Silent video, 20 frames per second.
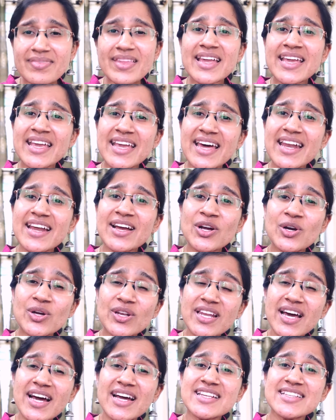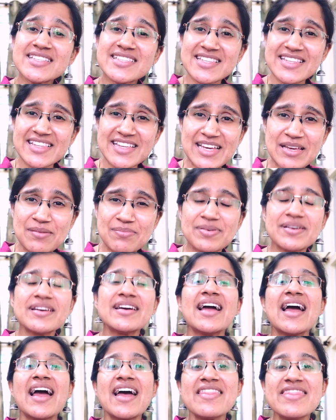Get a good night's sleep
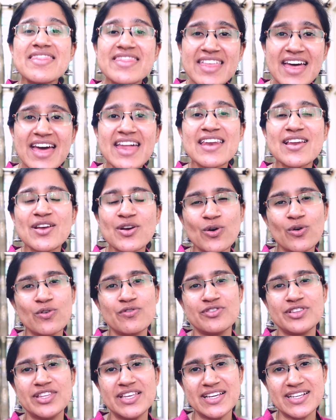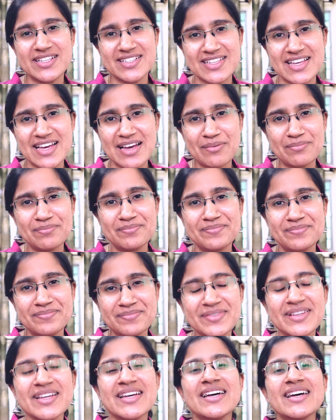and then go for the exam.
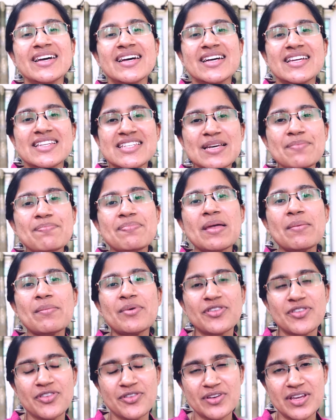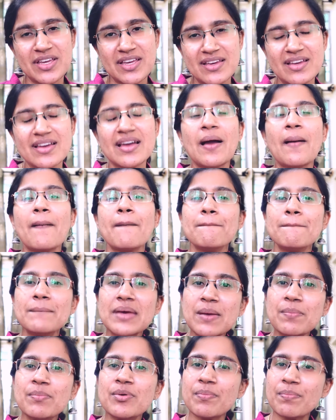Tip number 3.
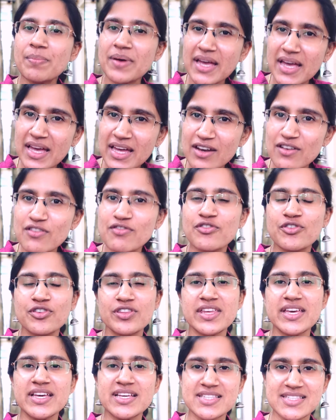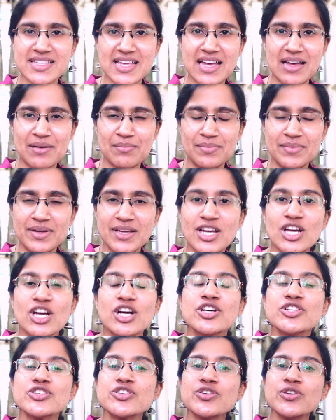Be prepared for the exam.
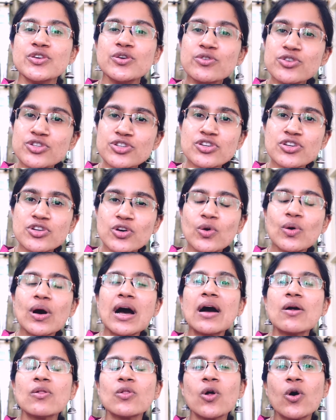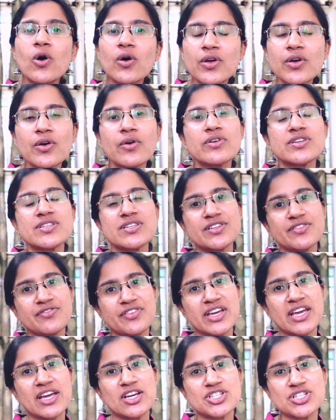So you should know how long your
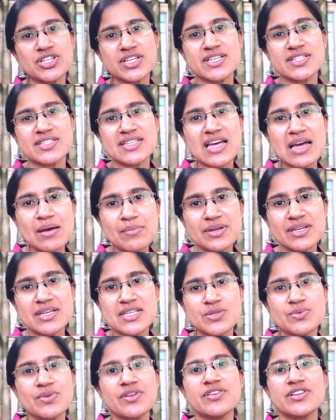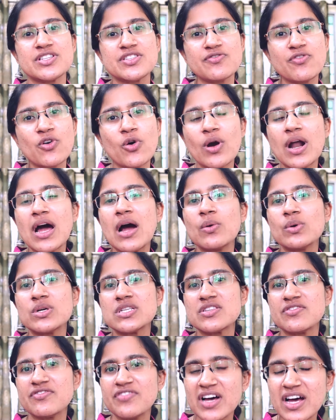certification exam is, whether it's 4
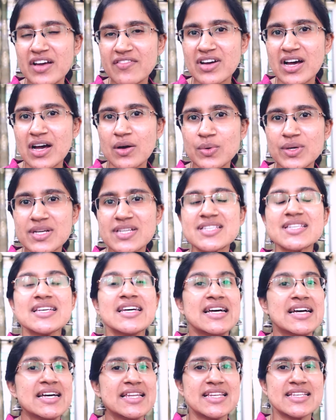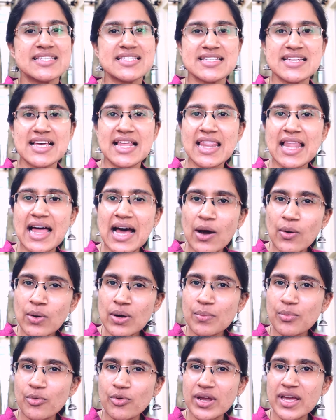hours, 5 hours, does it allow
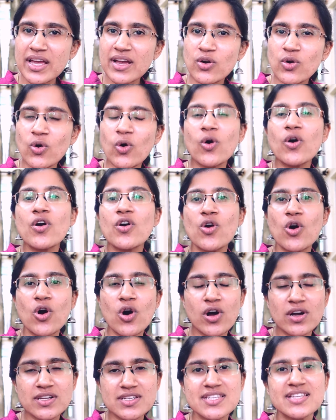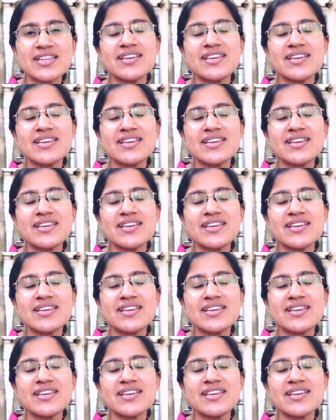a break or not,